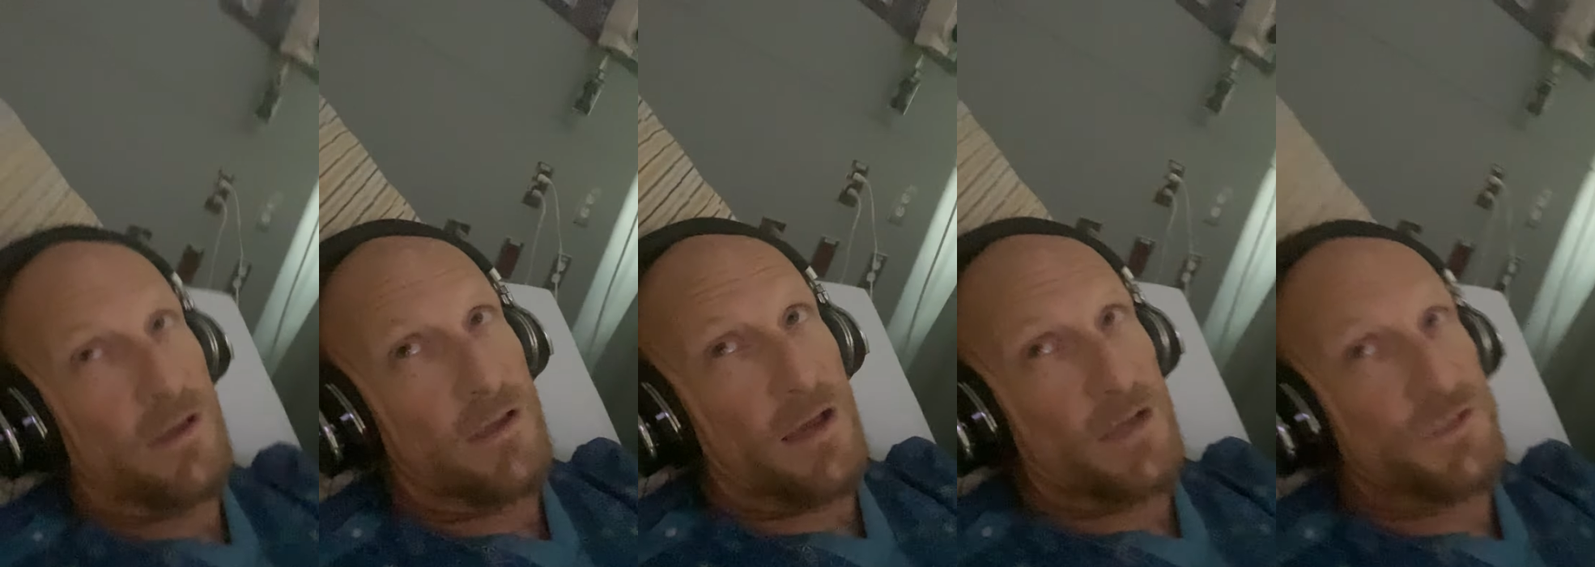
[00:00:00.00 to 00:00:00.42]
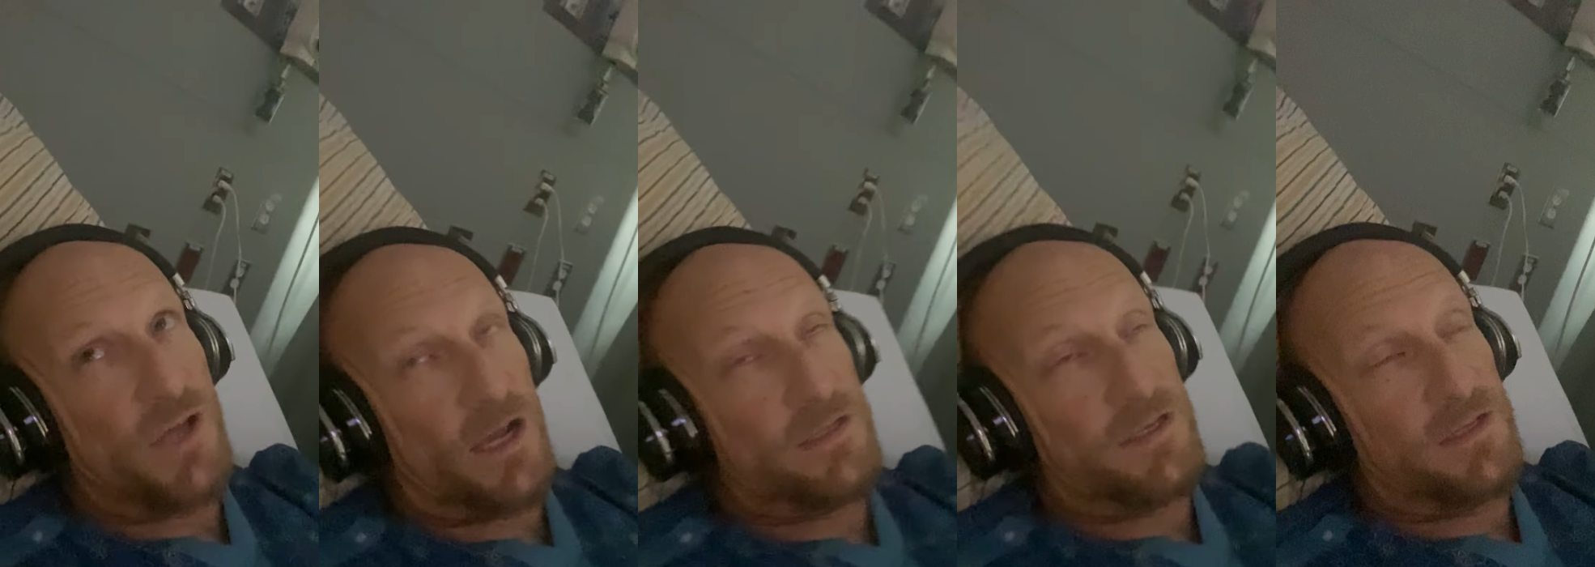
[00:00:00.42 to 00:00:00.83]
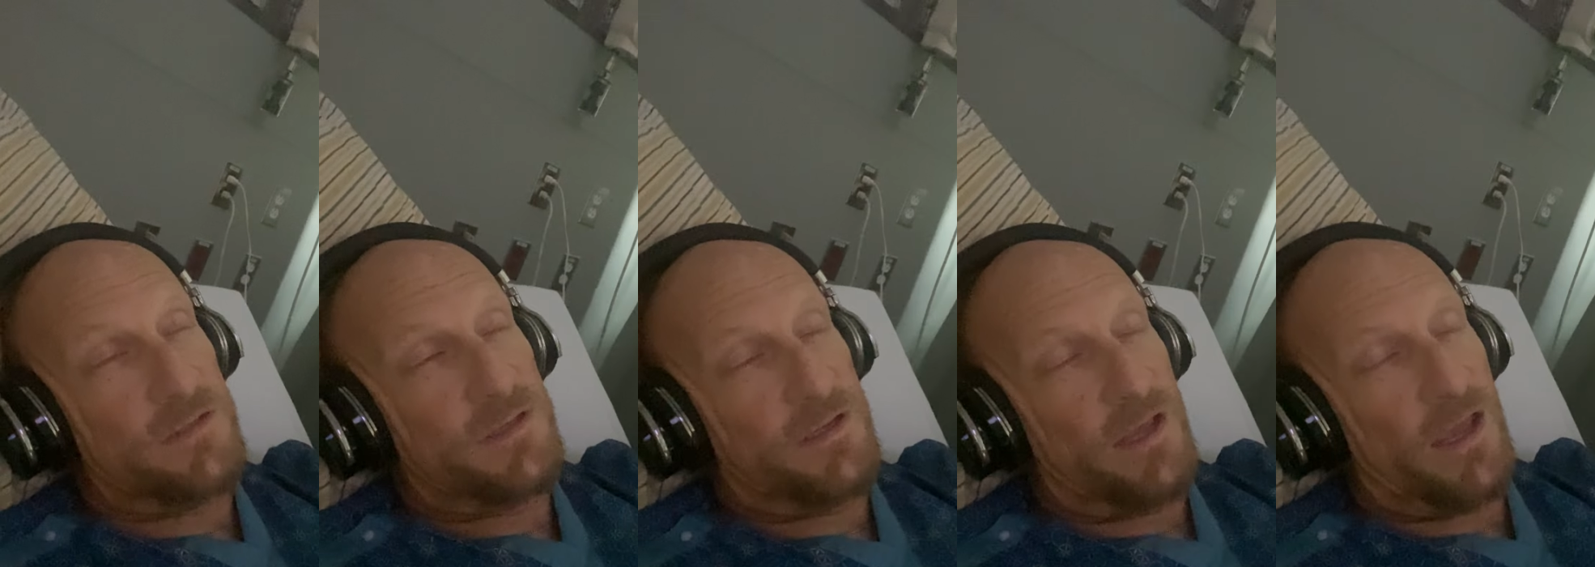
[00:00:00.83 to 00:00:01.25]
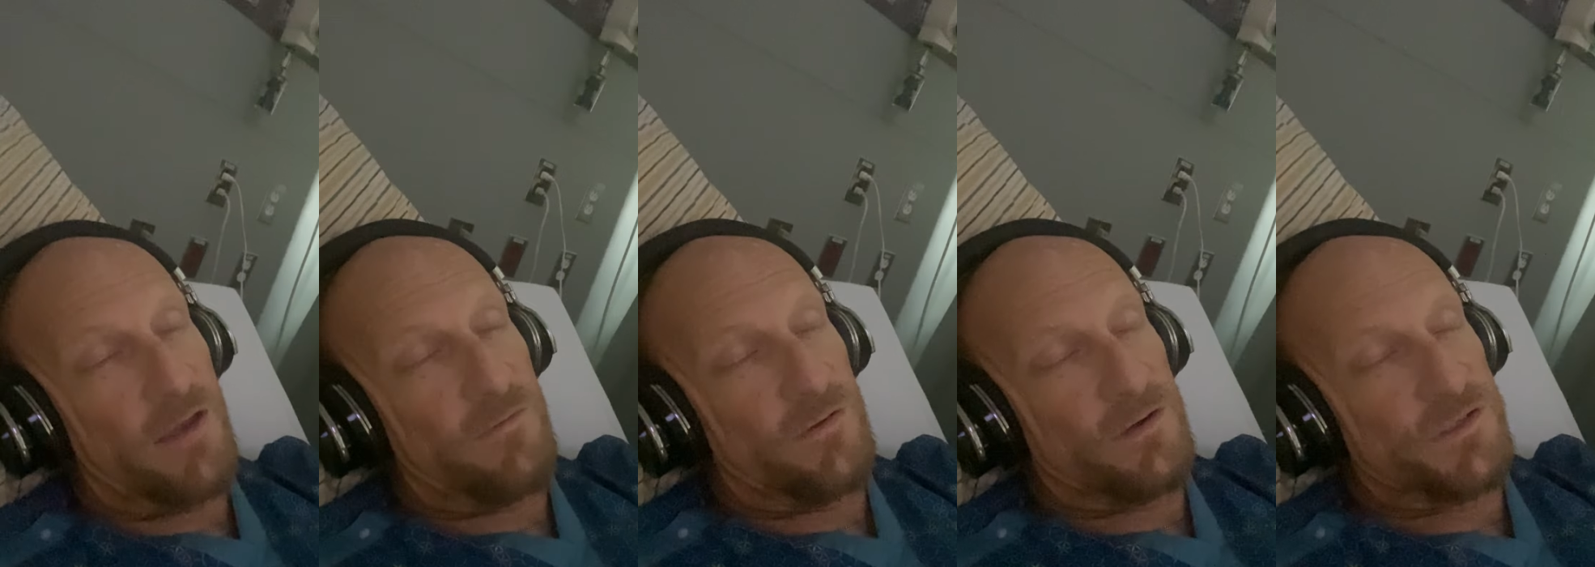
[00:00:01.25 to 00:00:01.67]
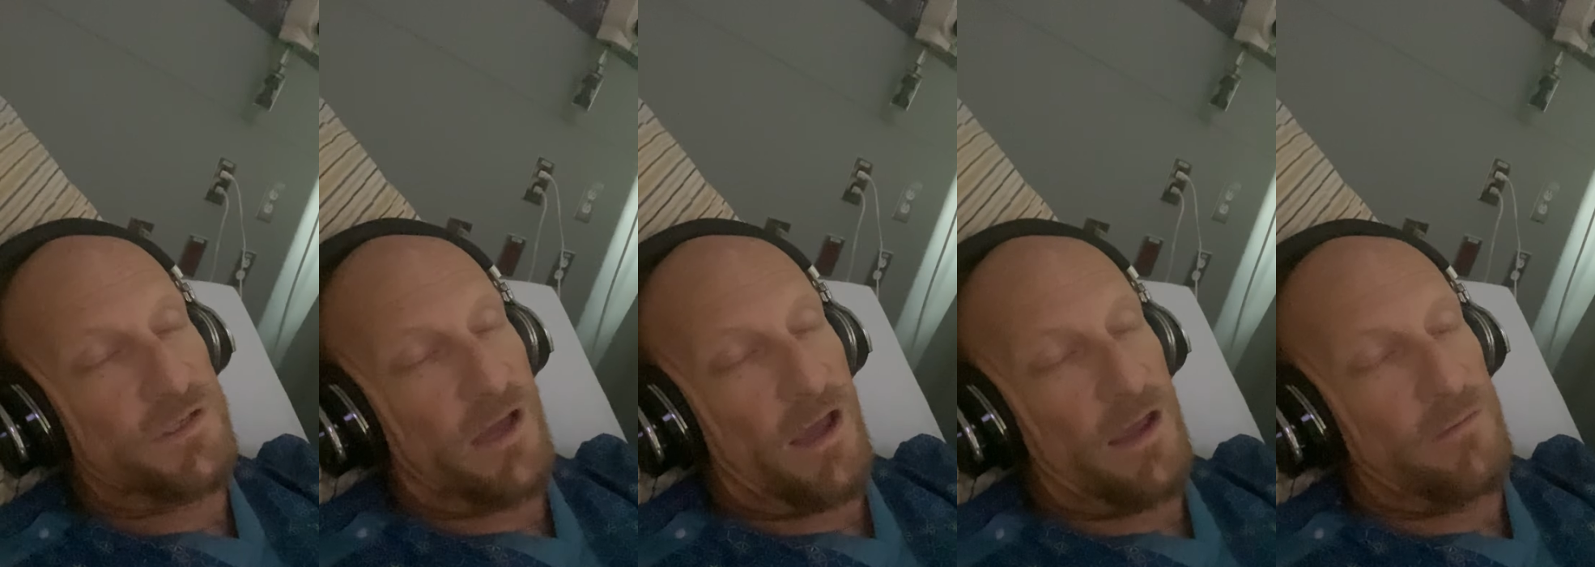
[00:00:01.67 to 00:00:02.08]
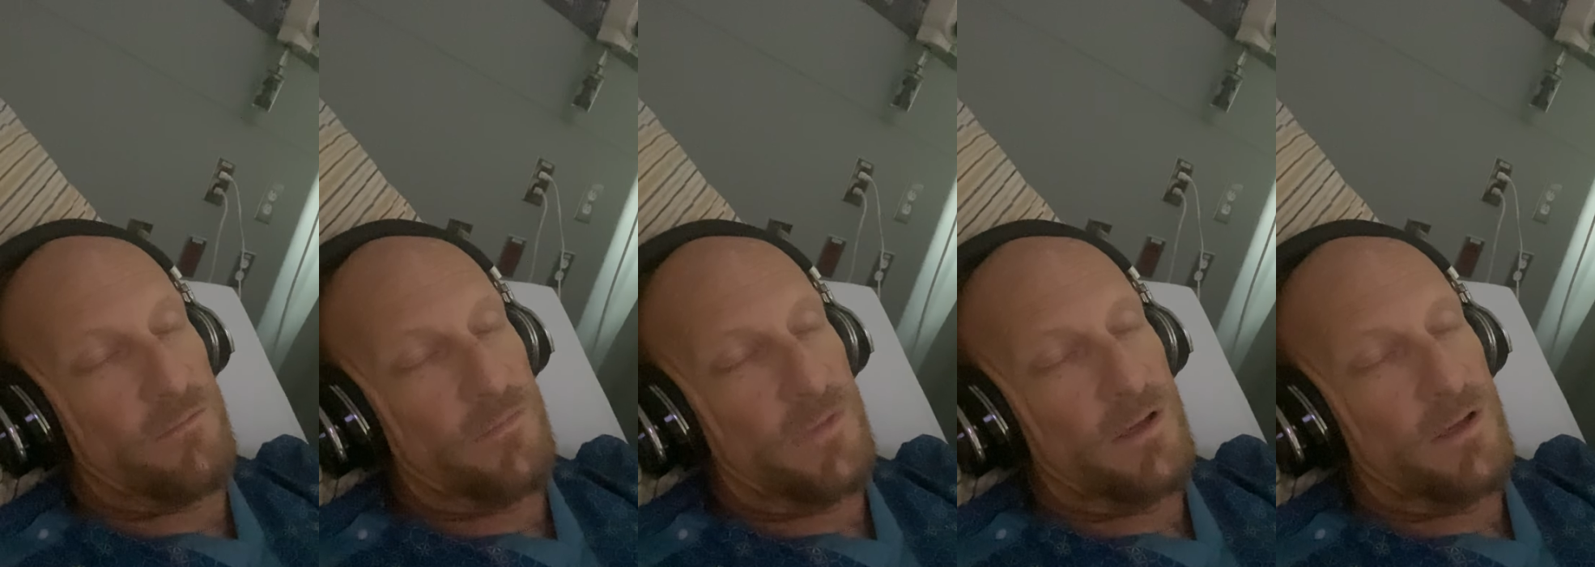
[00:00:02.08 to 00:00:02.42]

Got checked in today, first time,